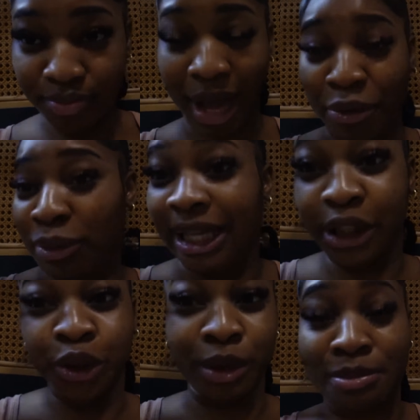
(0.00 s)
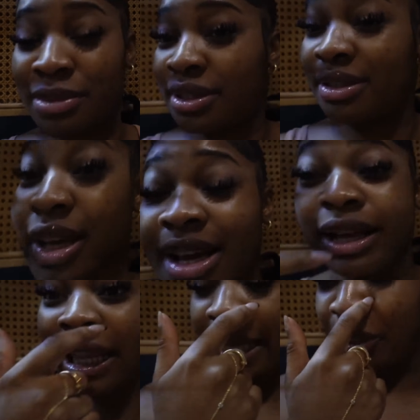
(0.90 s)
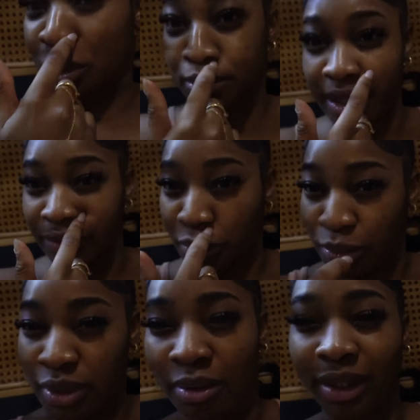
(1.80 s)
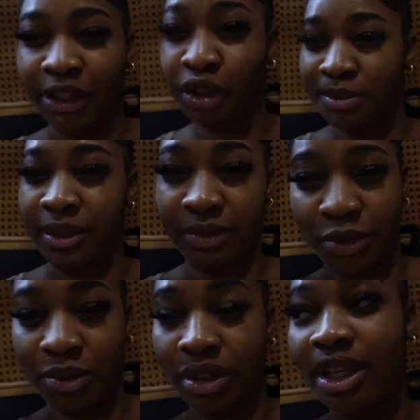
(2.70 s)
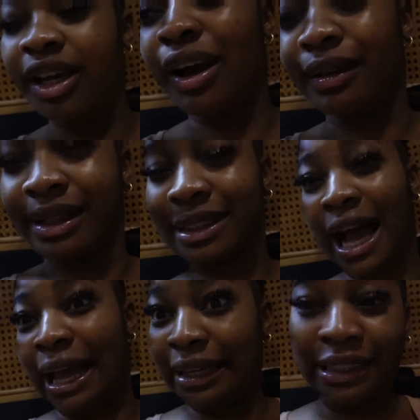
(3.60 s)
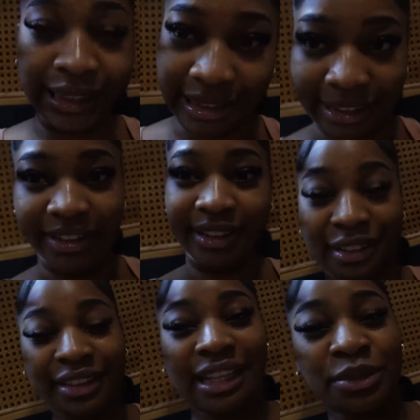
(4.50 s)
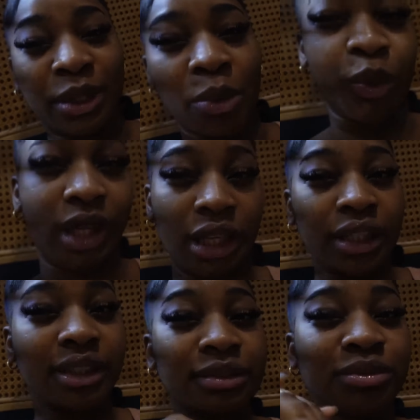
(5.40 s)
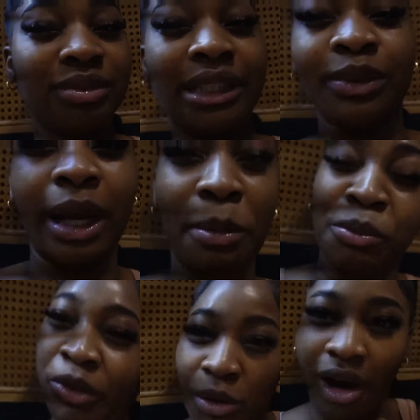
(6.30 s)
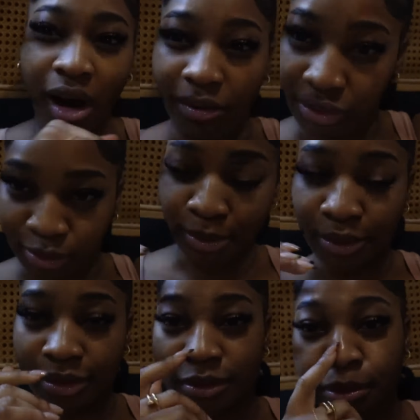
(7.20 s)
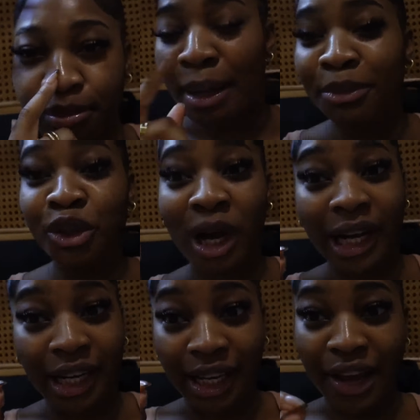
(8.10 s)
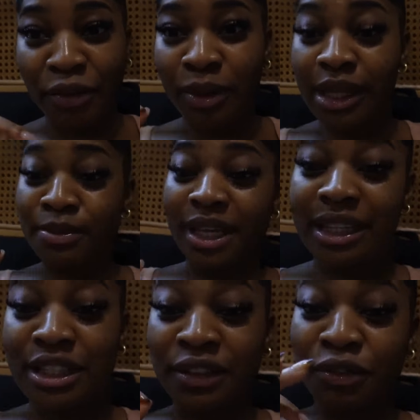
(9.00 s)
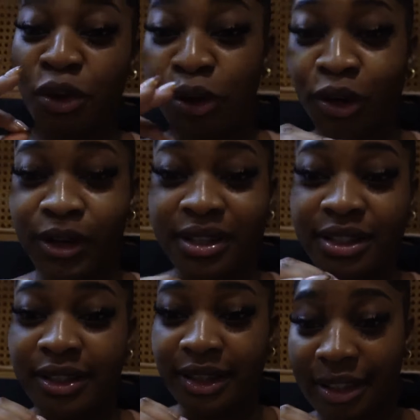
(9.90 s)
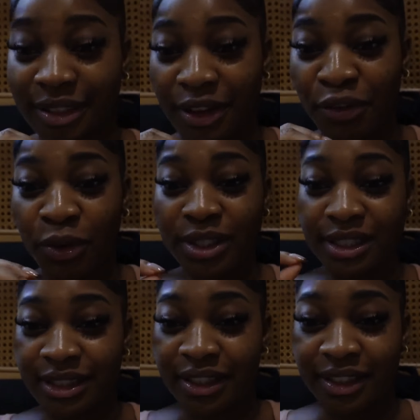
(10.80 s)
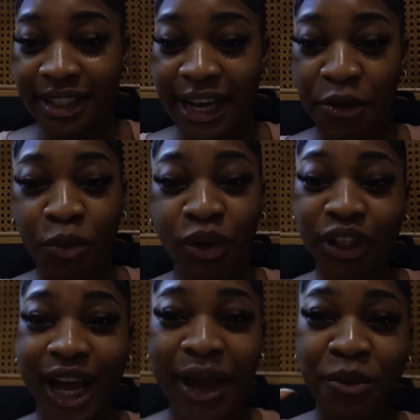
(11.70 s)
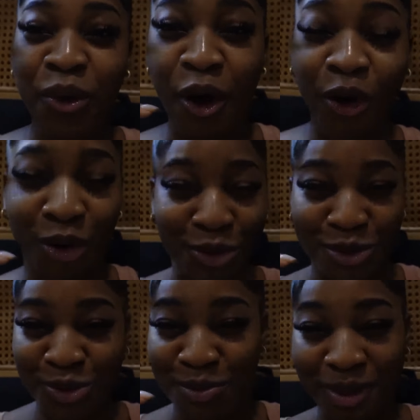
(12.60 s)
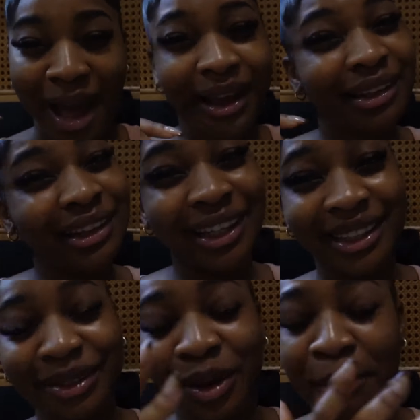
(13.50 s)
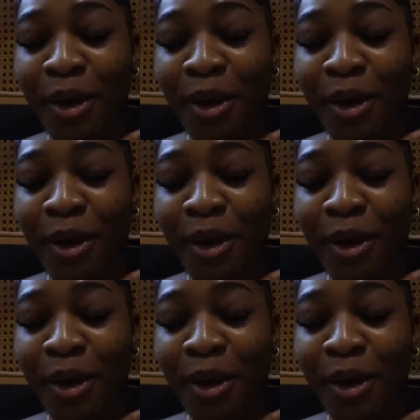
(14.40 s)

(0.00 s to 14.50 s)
I don't like shrimps, like shrimp seafood. I don't like shrimp seafood unless I clean it. That's when I will eat. That's when I feel comfortable. I'm trying it. Everyone keeps saying the seafood okra is good. Of course it's good. And I want it. I want okra soup badly. You know, I'm